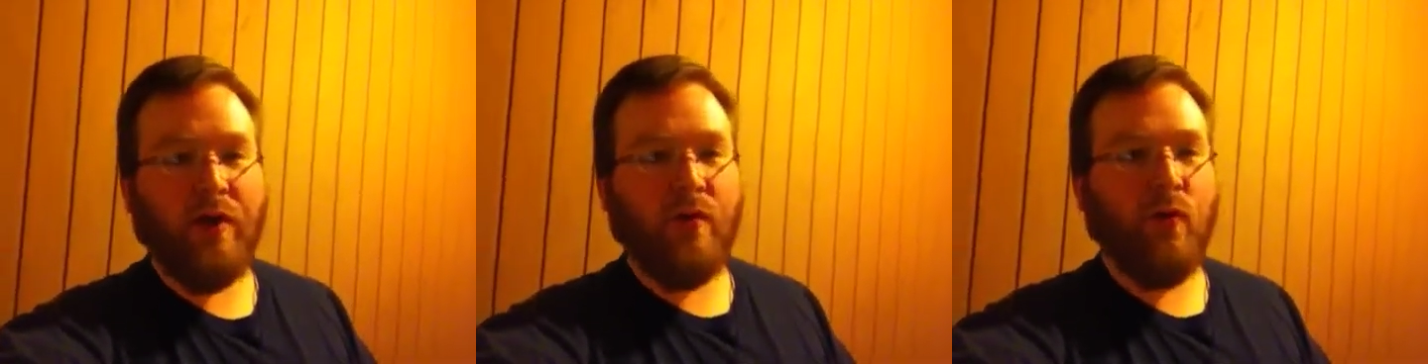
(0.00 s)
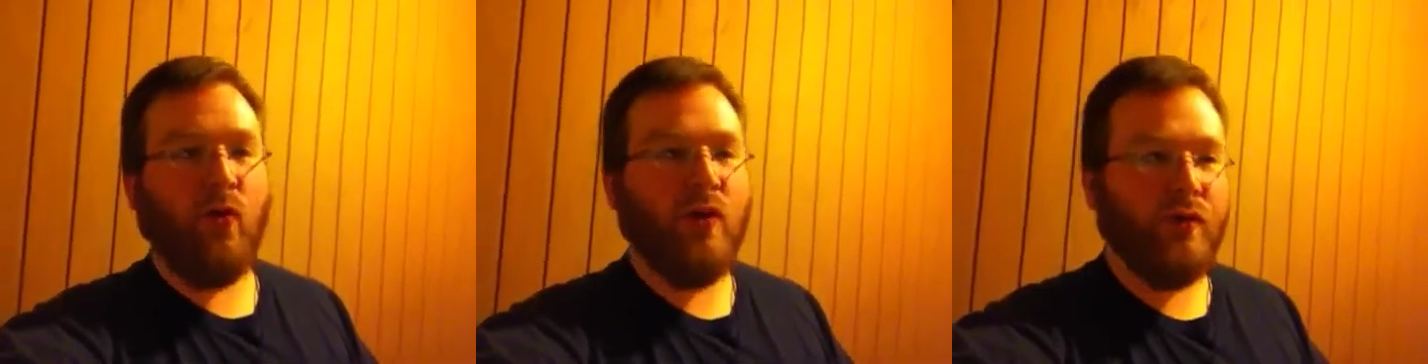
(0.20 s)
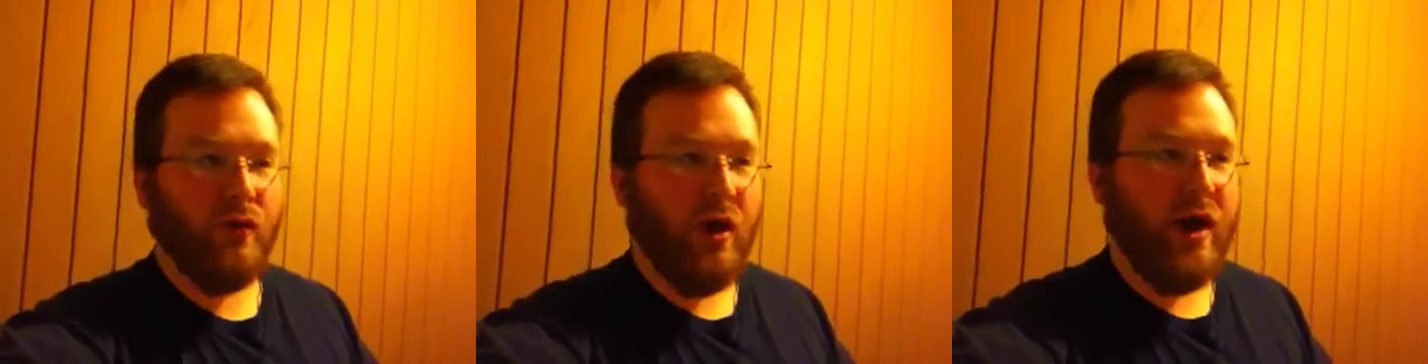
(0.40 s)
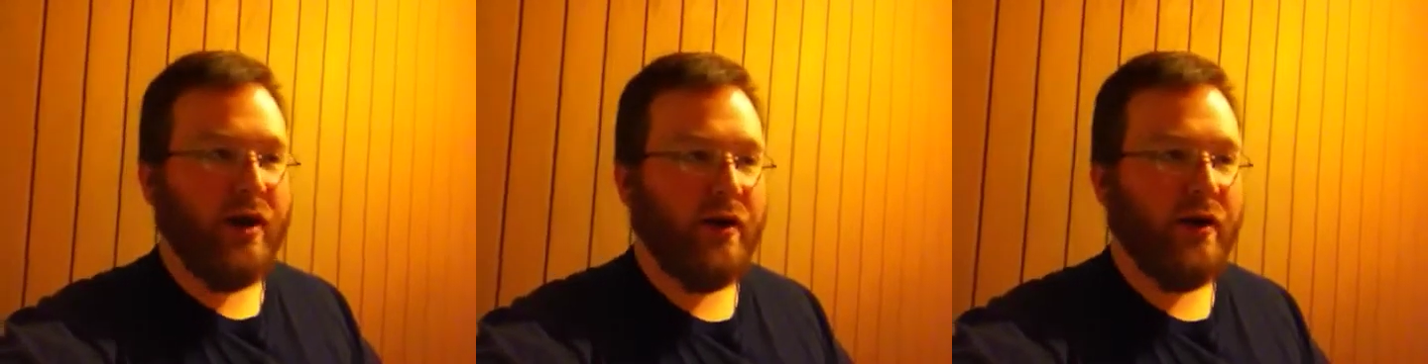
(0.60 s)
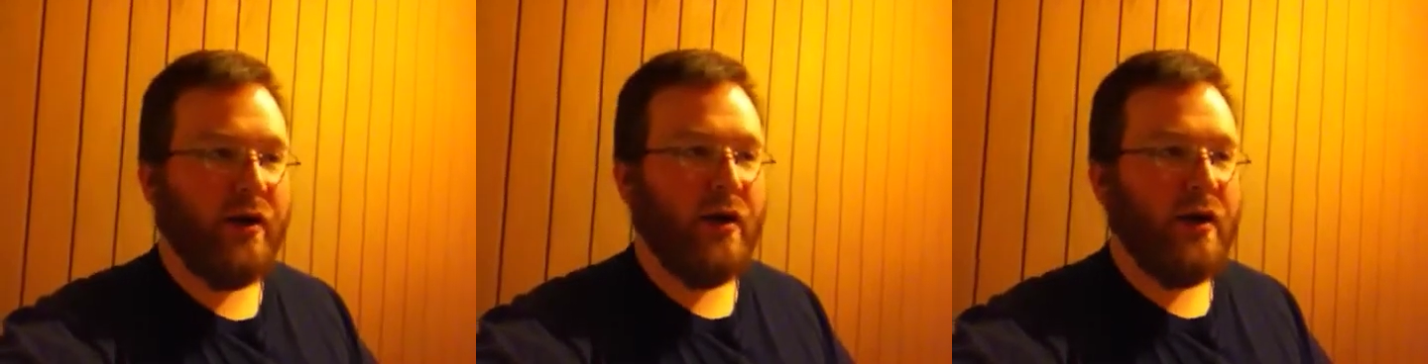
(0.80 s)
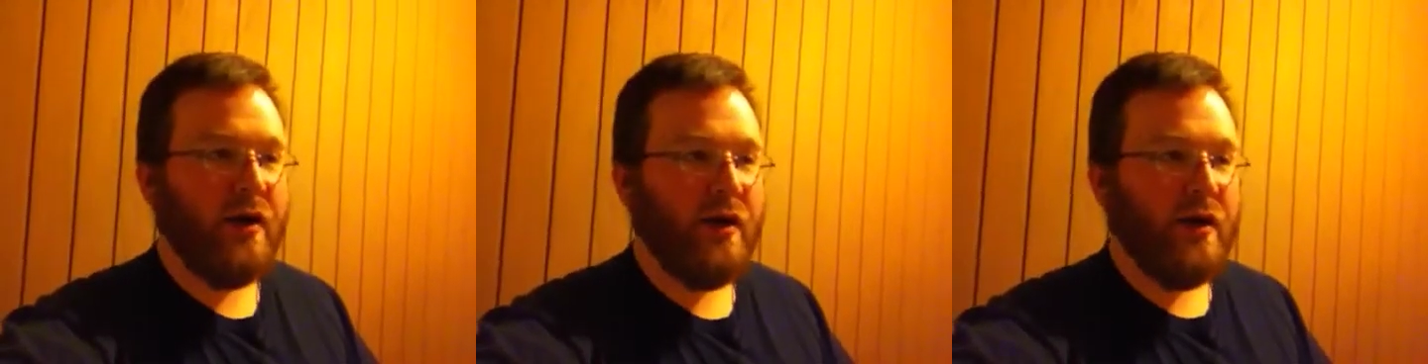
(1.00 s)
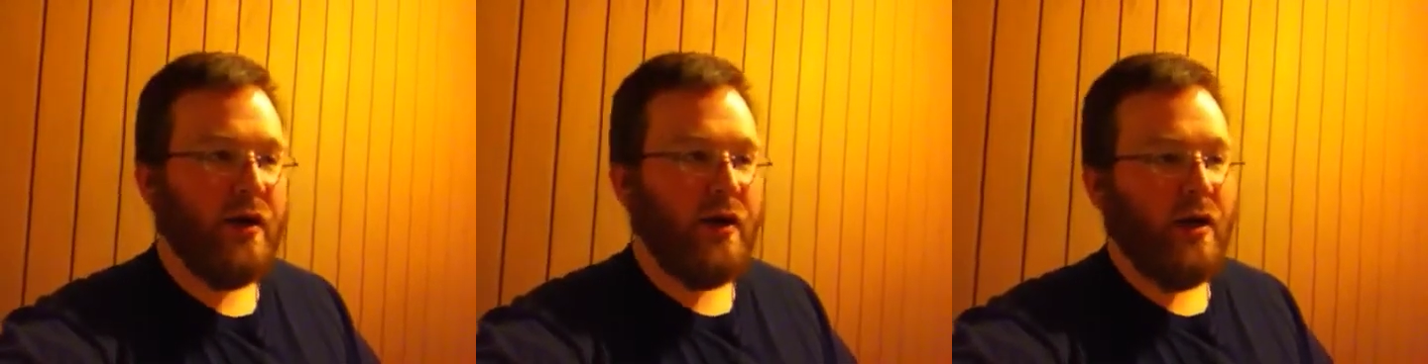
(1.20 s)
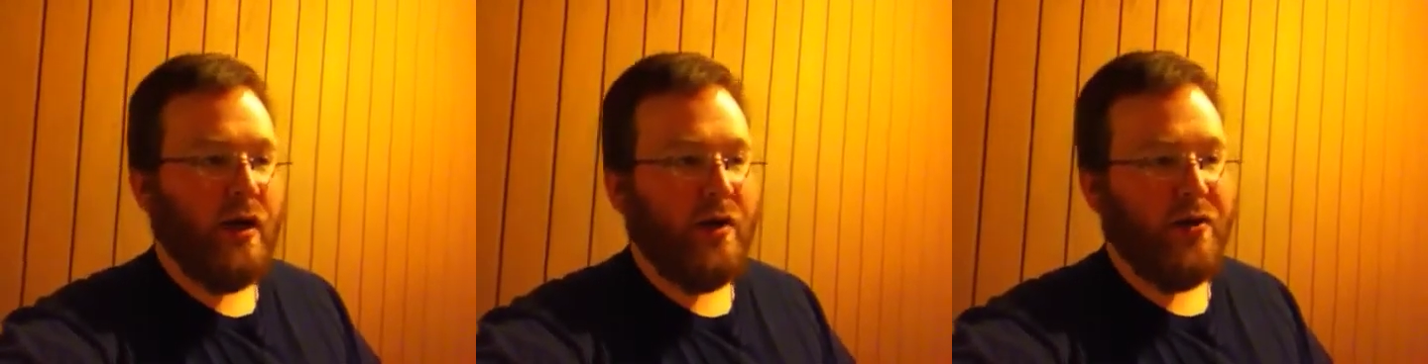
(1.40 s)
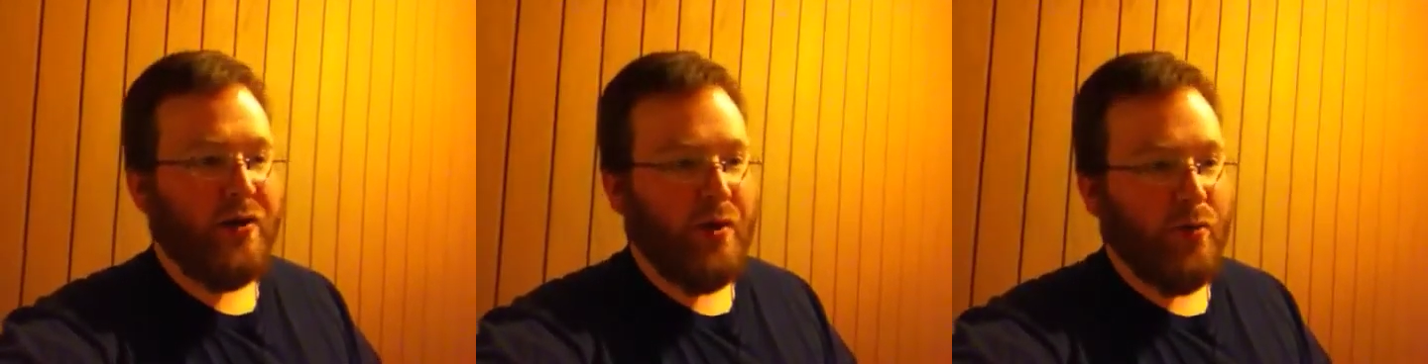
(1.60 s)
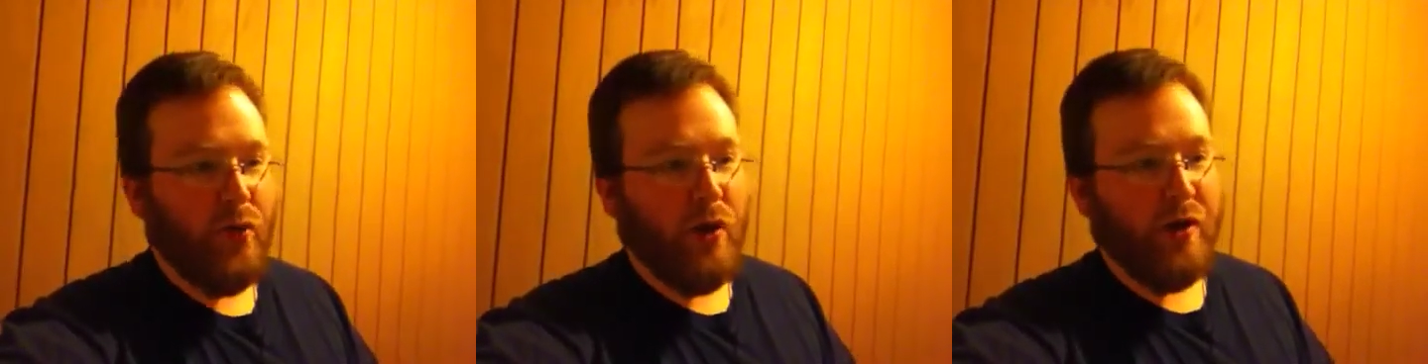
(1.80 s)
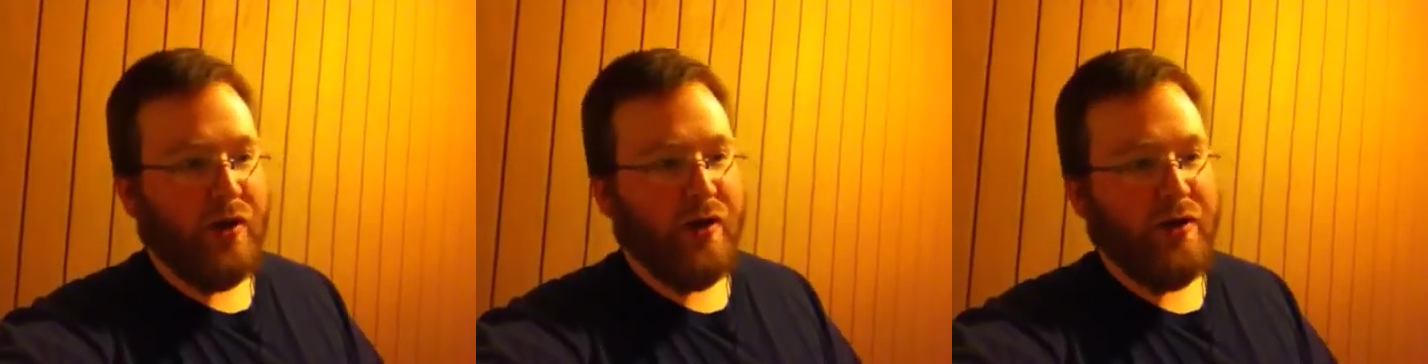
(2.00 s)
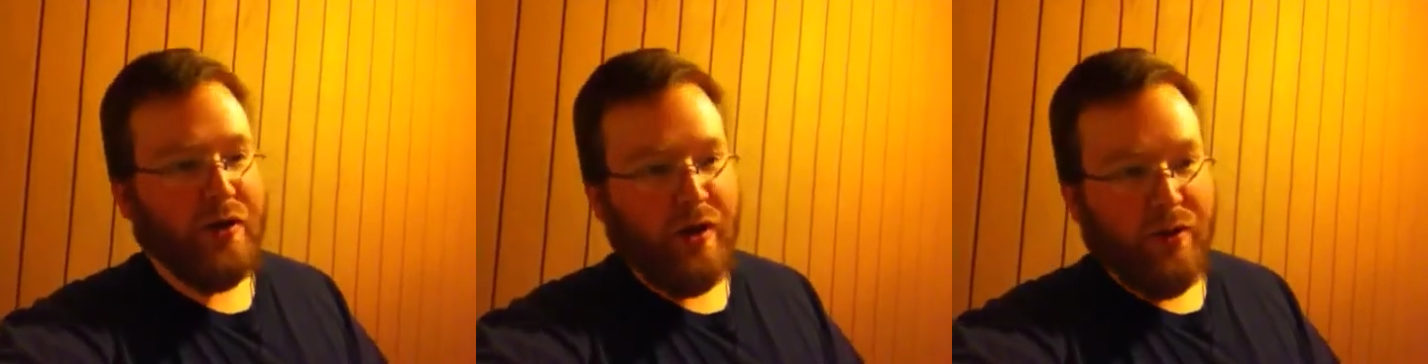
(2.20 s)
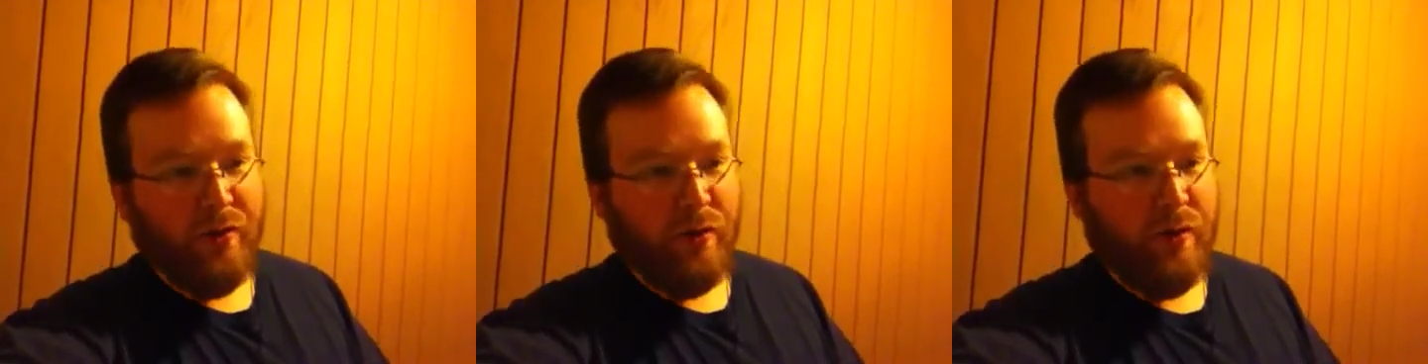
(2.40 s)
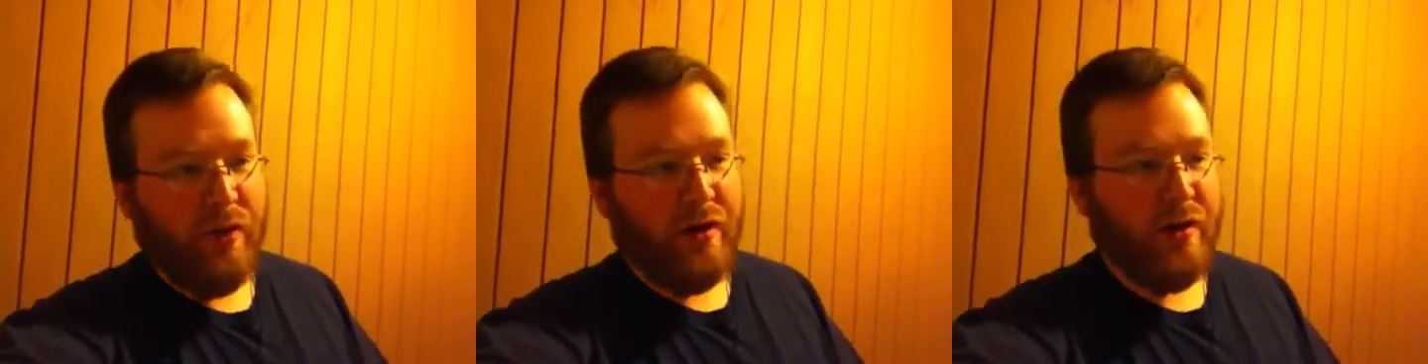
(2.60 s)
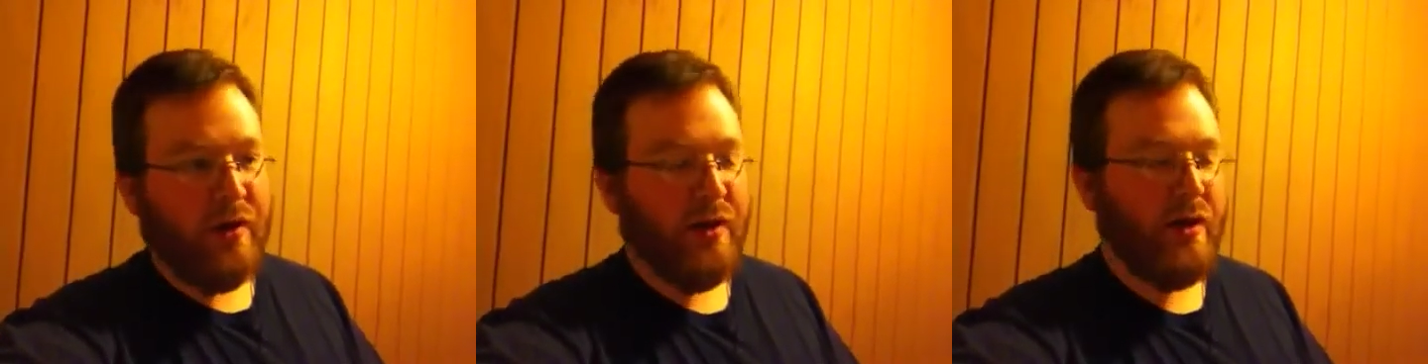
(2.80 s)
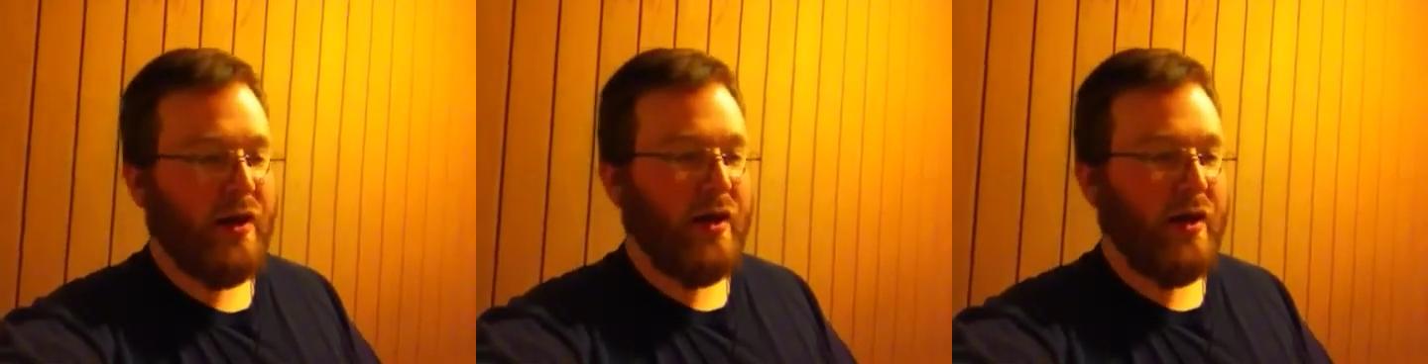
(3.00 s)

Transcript: in one writer, and they brought in another one.